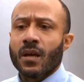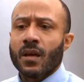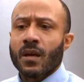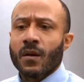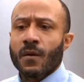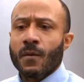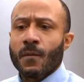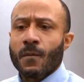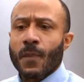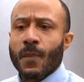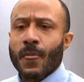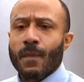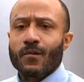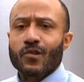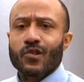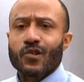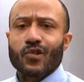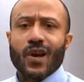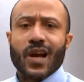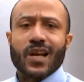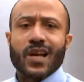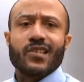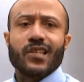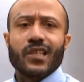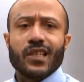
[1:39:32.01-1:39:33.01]
tragically
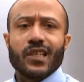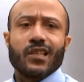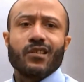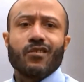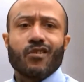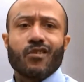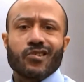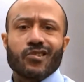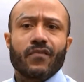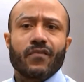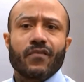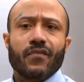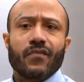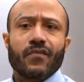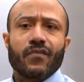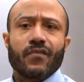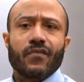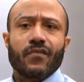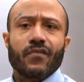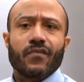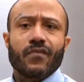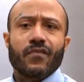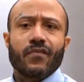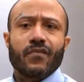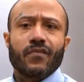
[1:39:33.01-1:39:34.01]
lost their life,
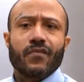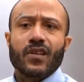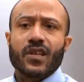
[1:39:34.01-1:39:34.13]
because